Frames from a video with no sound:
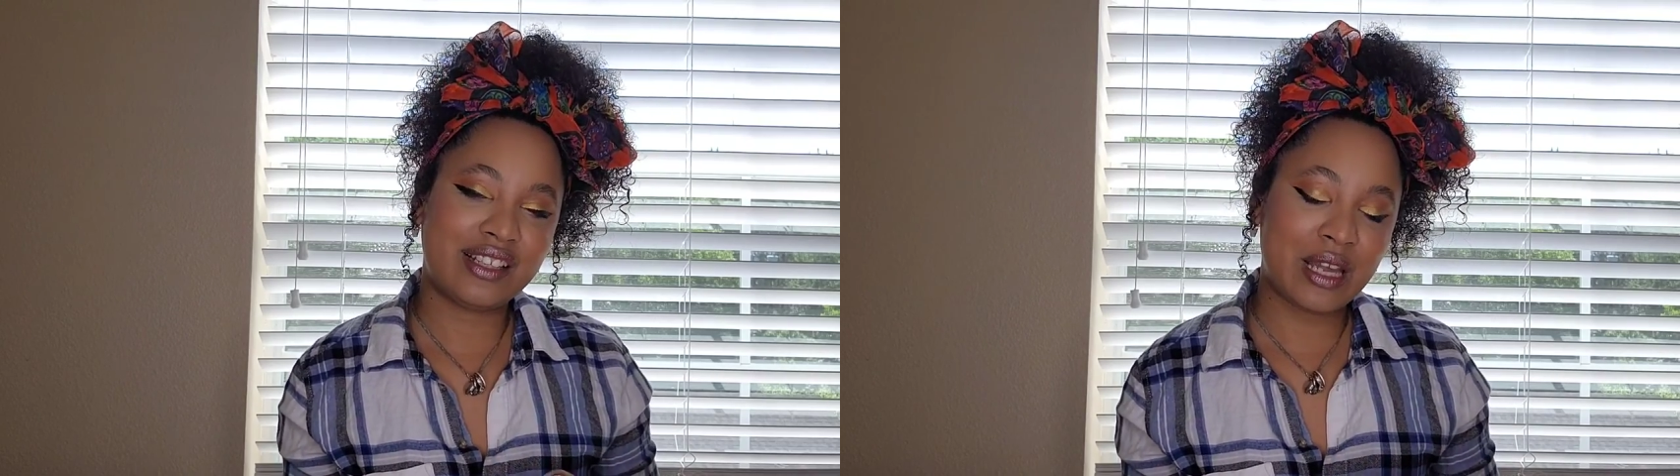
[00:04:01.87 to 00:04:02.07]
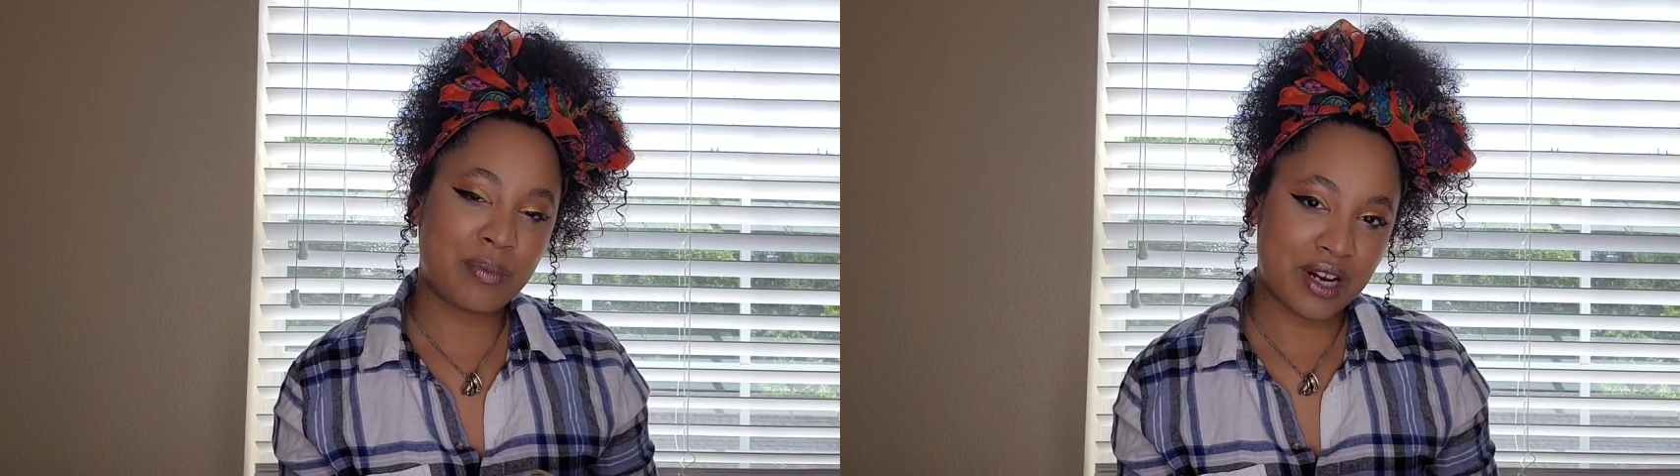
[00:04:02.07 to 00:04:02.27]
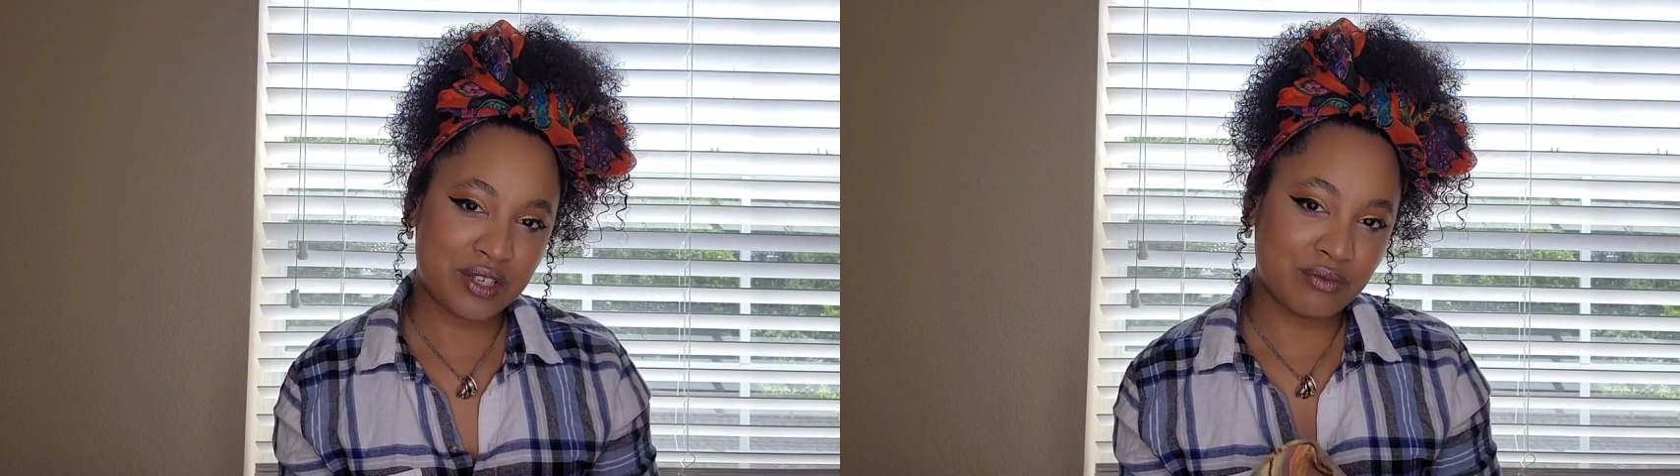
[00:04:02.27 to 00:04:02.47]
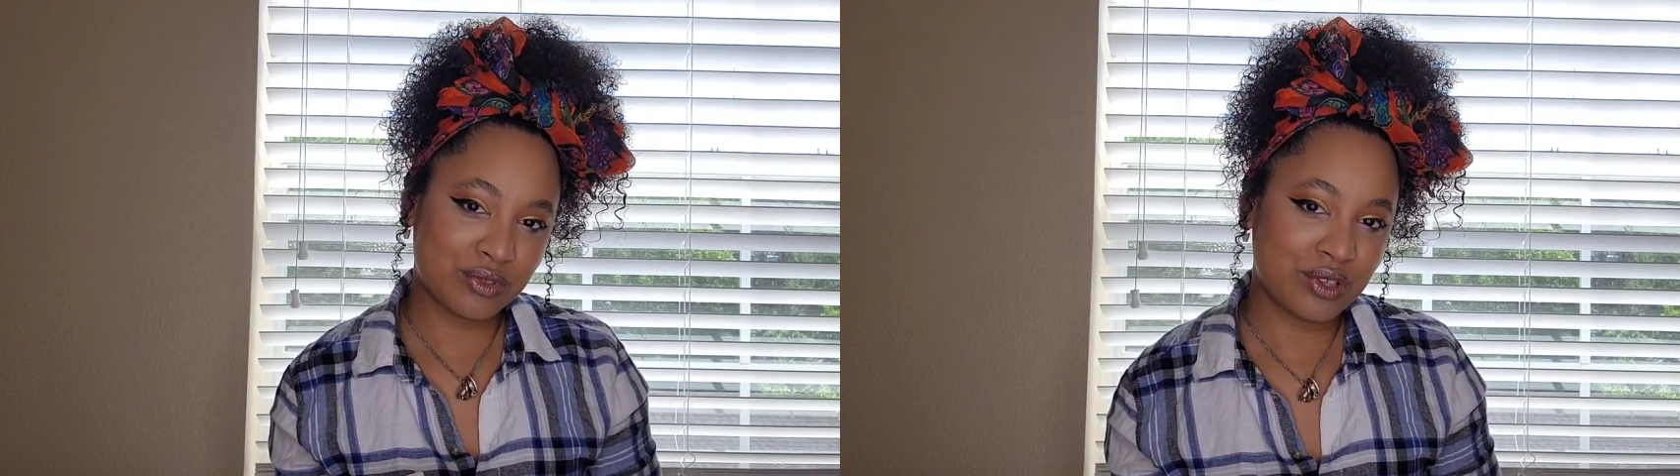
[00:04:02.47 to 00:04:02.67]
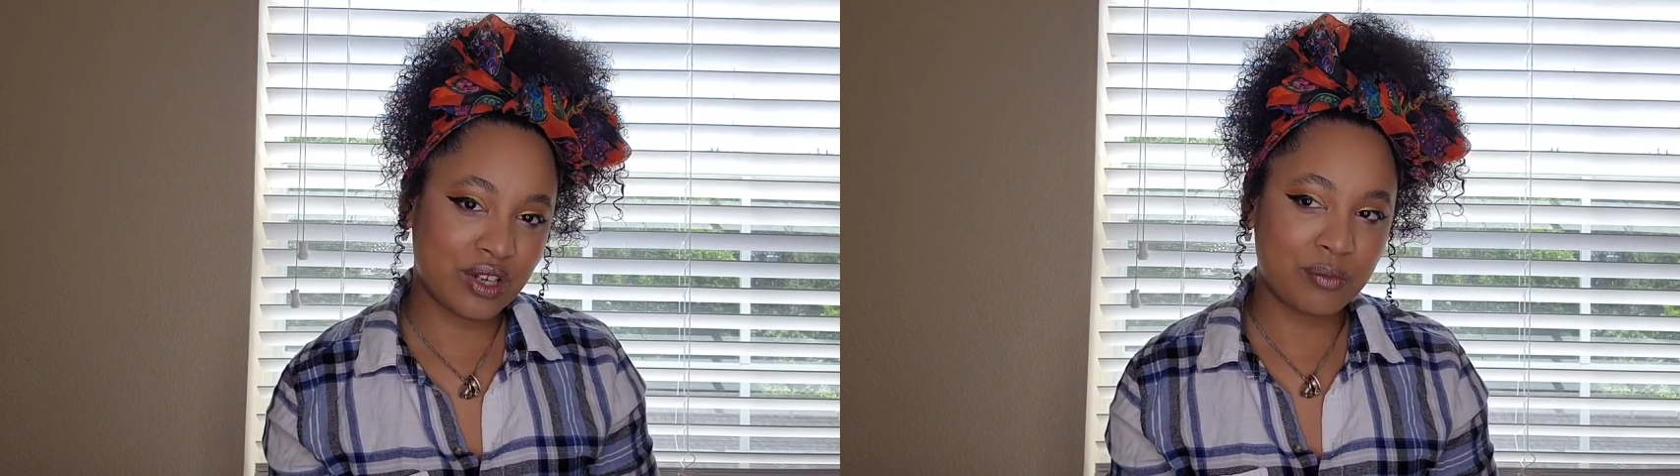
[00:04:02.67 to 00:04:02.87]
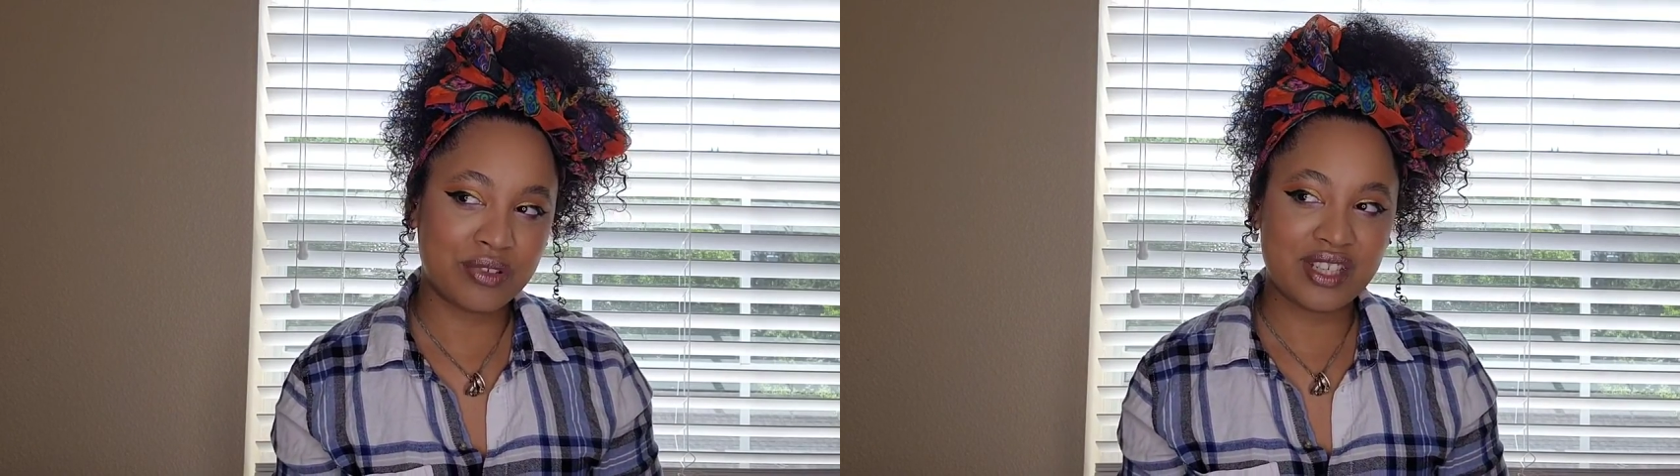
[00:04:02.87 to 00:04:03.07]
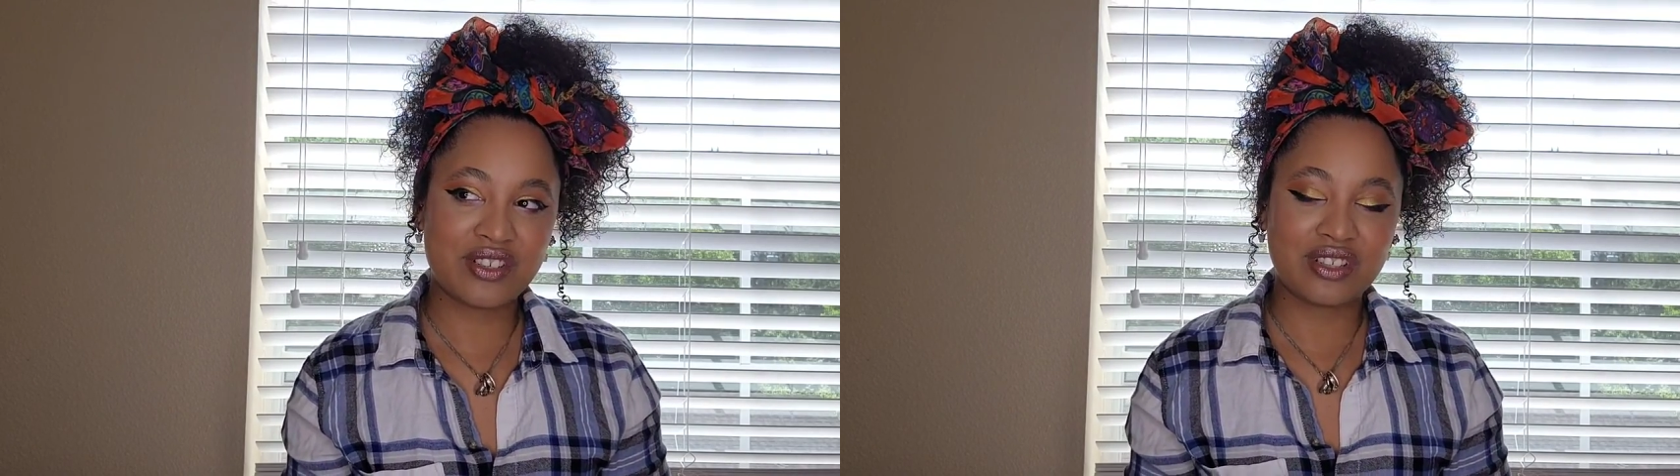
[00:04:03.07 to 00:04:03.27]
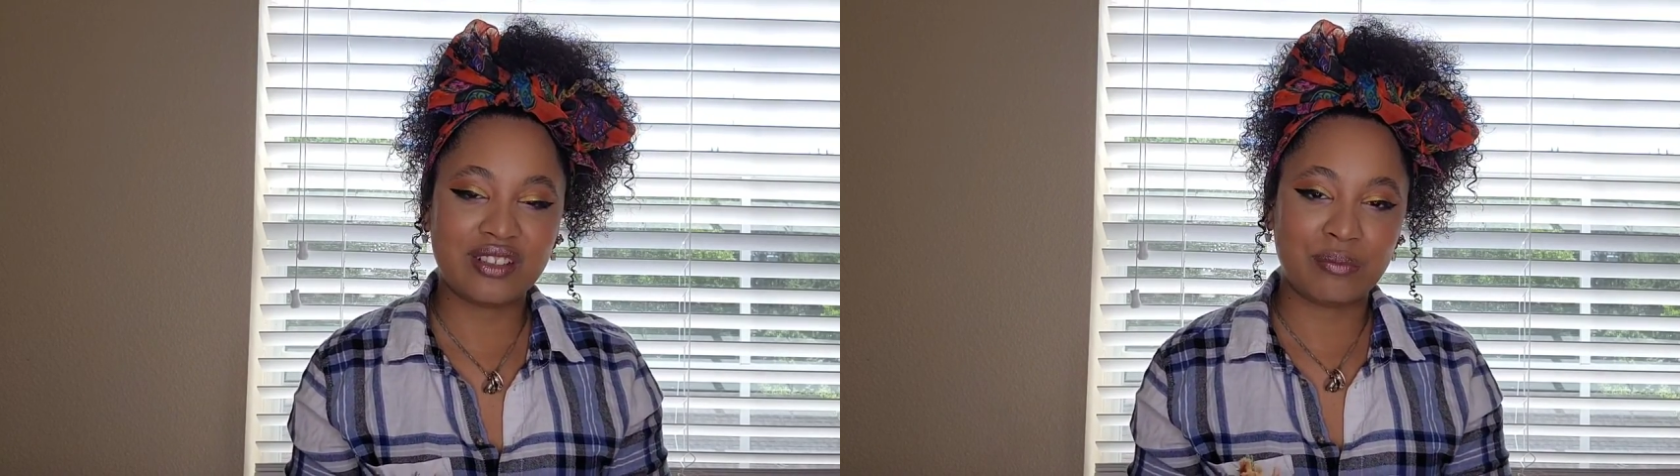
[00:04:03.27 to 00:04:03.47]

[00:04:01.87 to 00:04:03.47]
that that person was gonna potentially